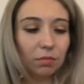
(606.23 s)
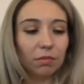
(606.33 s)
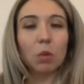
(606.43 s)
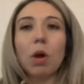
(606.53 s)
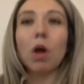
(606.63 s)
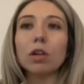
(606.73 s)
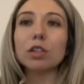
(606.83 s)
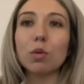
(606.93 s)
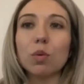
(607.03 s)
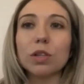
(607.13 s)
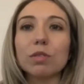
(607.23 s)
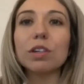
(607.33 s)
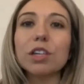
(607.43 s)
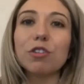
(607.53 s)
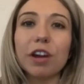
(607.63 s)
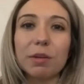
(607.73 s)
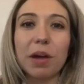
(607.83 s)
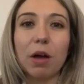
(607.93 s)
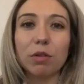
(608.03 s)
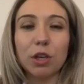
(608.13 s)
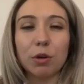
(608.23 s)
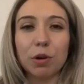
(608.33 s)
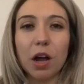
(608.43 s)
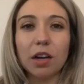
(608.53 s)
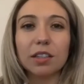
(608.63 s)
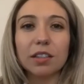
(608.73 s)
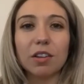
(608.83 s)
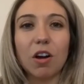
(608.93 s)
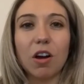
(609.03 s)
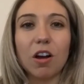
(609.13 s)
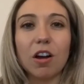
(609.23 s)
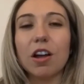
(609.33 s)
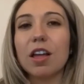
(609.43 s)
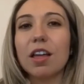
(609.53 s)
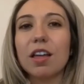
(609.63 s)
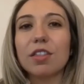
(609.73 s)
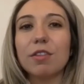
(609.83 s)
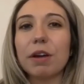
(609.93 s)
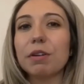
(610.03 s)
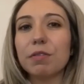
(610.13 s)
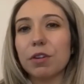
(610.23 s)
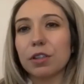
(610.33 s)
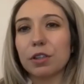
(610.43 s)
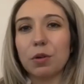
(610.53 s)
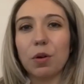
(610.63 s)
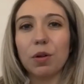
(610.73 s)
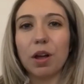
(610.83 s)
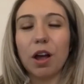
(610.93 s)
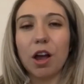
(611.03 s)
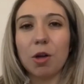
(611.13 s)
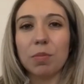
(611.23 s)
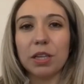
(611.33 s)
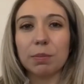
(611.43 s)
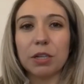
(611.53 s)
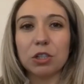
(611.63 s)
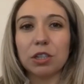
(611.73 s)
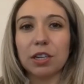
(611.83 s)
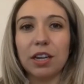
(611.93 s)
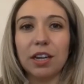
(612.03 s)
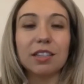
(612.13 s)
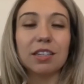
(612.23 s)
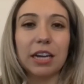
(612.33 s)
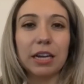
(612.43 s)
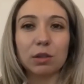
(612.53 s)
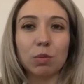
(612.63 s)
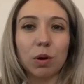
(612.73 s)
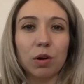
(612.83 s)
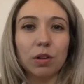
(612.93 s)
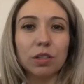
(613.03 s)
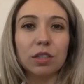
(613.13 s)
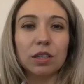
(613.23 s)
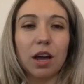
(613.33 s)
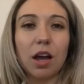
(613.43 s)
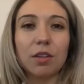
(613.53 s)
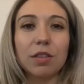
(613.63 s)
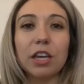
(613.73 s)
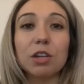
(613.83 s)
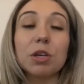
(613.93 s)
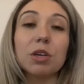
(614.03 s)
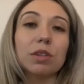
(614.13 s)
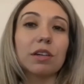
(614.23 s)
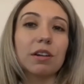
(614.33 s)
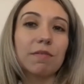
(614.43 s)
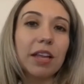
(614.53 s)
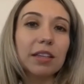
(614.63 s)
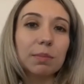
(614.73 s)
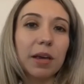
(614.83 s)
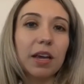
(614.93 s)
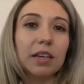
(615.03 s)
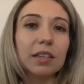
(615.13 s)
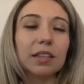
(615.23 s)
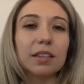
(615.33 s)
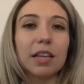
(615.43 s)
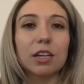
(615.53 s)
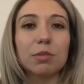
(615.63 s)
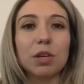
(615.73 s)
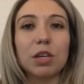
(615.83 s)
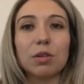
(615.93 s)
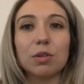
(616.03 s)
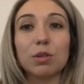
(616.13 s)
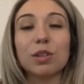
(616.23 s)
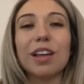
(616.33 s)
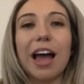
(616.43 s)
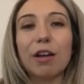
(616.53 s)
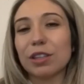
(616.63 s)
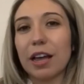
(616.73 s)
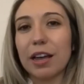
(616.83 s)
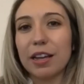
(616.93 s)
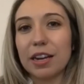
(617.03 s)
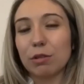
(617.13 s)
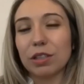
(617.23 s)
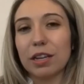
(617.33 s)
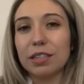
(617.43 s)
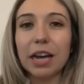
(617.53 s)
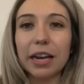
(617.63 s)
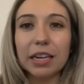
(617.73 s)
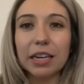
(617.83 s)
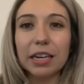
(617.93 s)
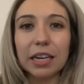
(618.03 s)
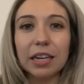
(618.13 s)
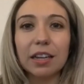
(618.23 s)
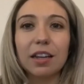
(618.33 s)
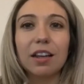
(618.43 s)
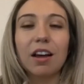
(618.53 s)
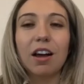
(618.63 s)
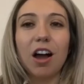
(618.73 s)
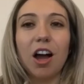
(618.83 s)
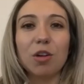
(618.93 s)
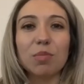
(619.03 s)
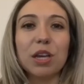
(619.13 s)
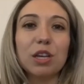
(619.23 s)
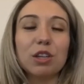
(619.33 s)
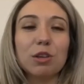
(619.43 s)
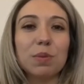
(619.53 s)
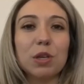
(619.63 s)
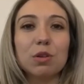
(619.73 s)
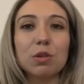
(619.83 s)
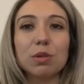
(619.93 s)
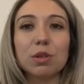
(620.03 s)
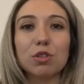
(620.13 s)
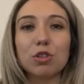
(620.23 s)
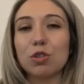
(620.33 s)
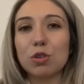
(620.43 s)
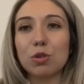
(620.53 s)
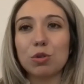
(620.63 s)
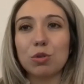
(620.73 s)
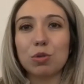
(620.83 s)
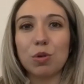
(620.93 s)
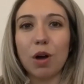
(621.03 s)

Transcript: well, so what's really great about Yodox are they're very versatile, especially in today's world. They can be used in an event space. They can be used outside in outside dining. They can be used to